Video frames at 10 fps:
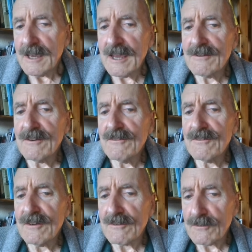It
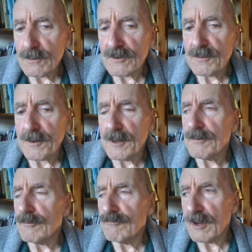is this which
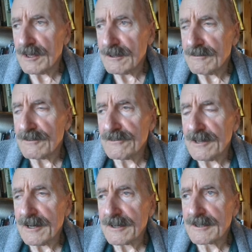people really
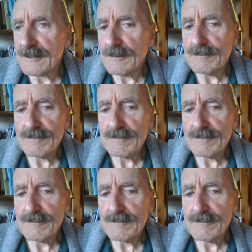dislike.